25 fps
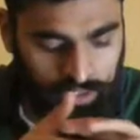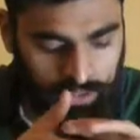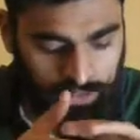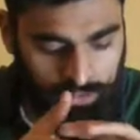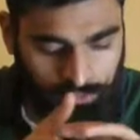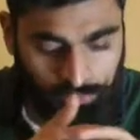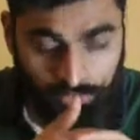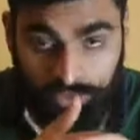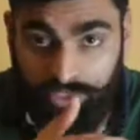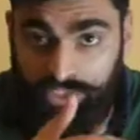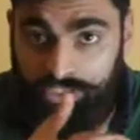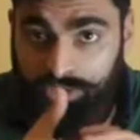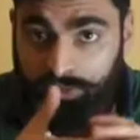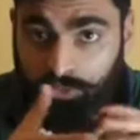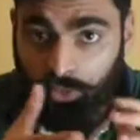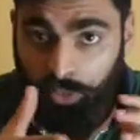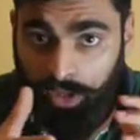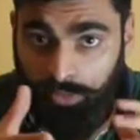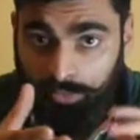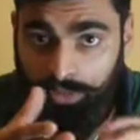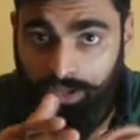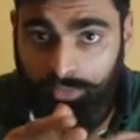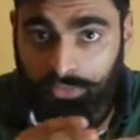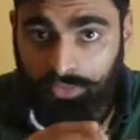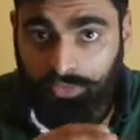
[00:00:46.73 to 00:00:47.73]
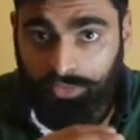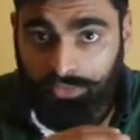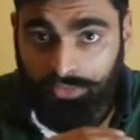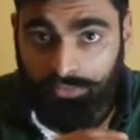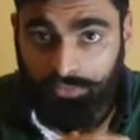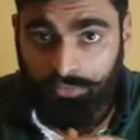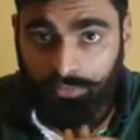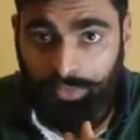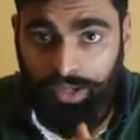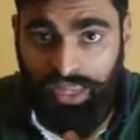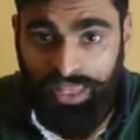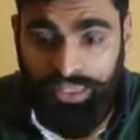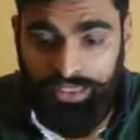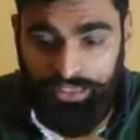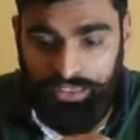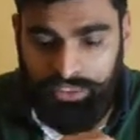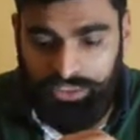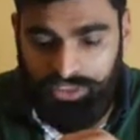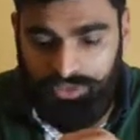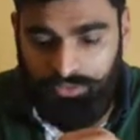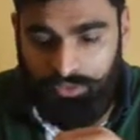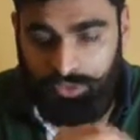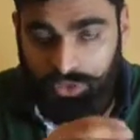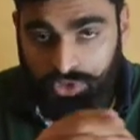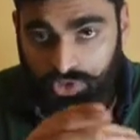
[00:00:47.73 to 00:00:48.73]
The reason why people blend
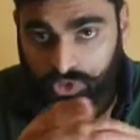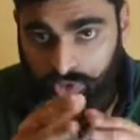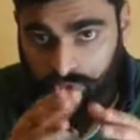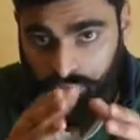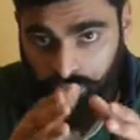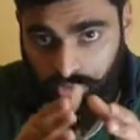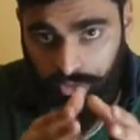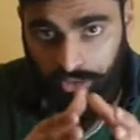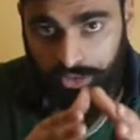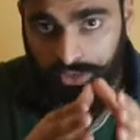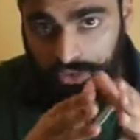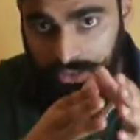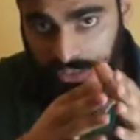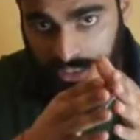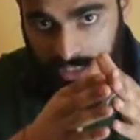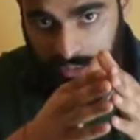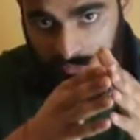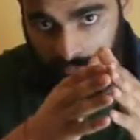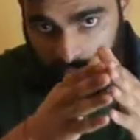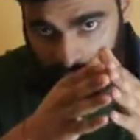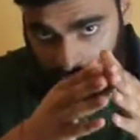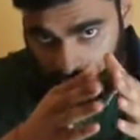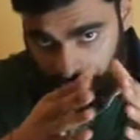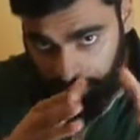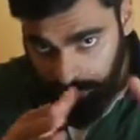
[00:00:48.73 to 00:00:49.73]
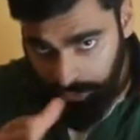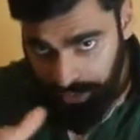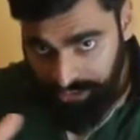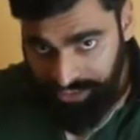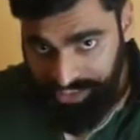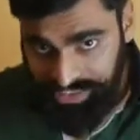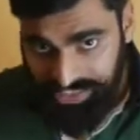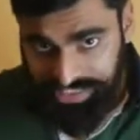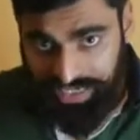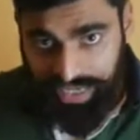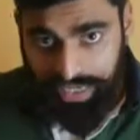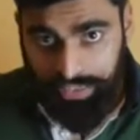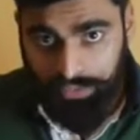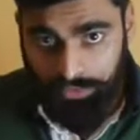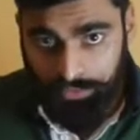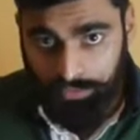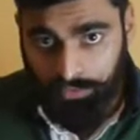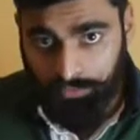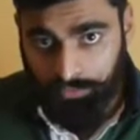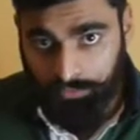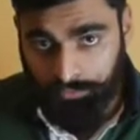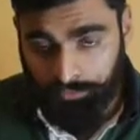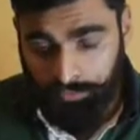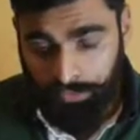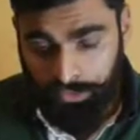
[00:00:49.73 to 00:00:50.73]
is because you're trying to keep to a
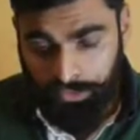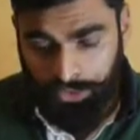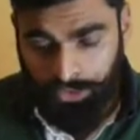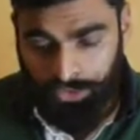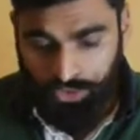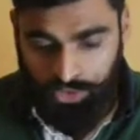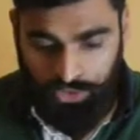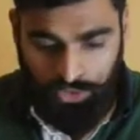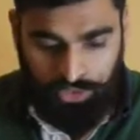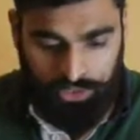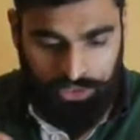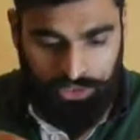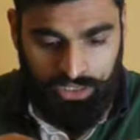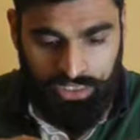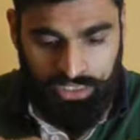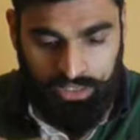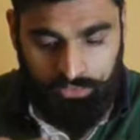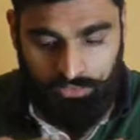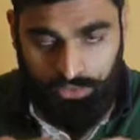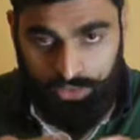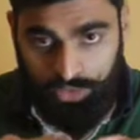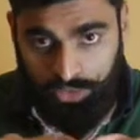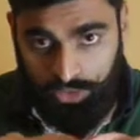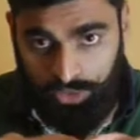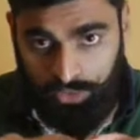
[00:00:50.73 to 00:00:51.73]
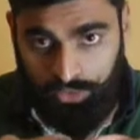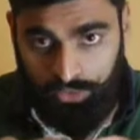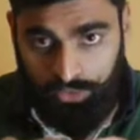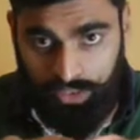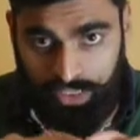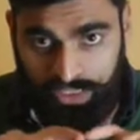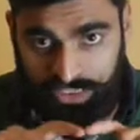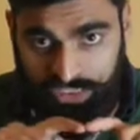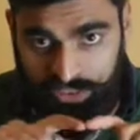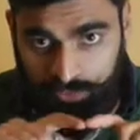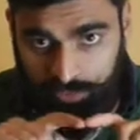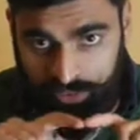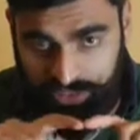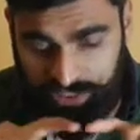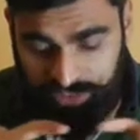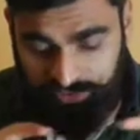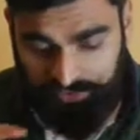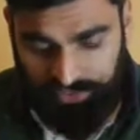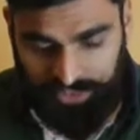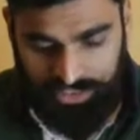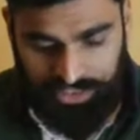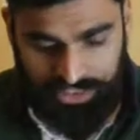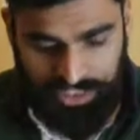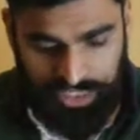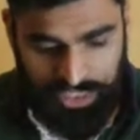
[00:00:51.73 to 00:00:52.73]
standard. You're trying to keep to a
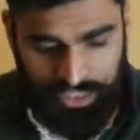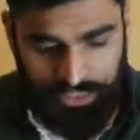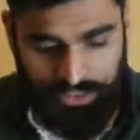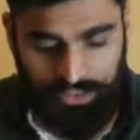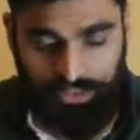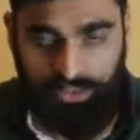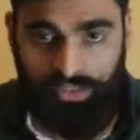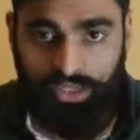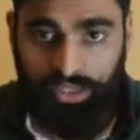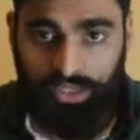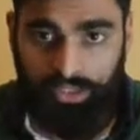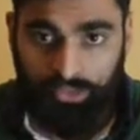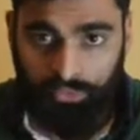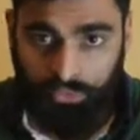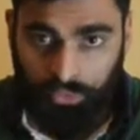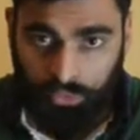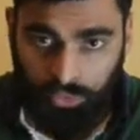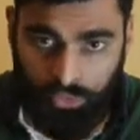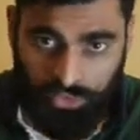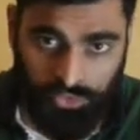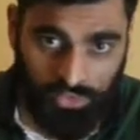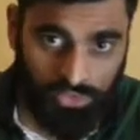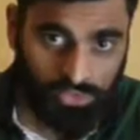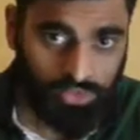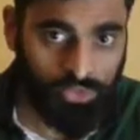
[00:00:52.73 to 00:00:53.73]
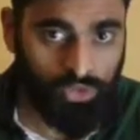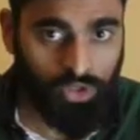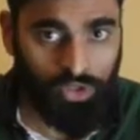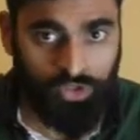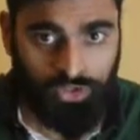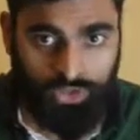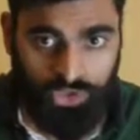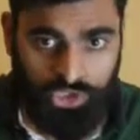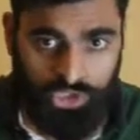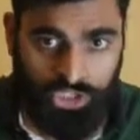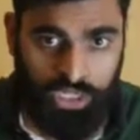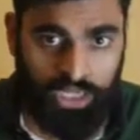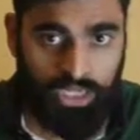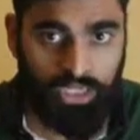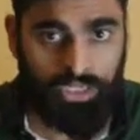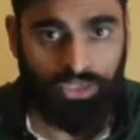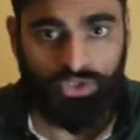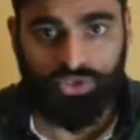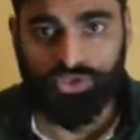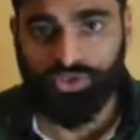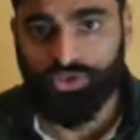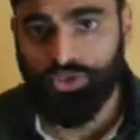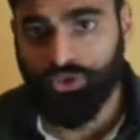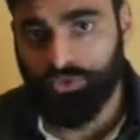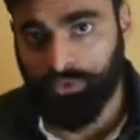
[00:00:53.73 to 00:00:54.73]
specific standard that will not
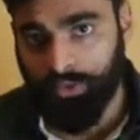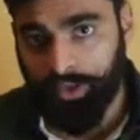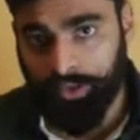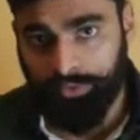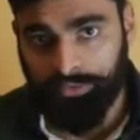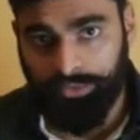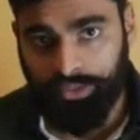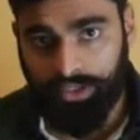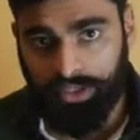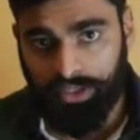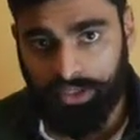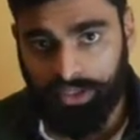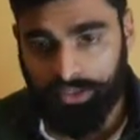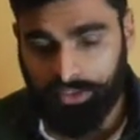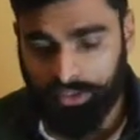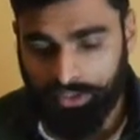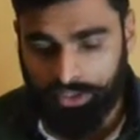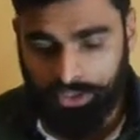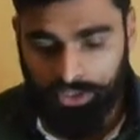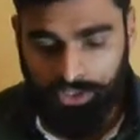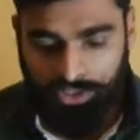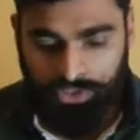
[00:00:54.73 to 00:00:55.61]
change throughout the year.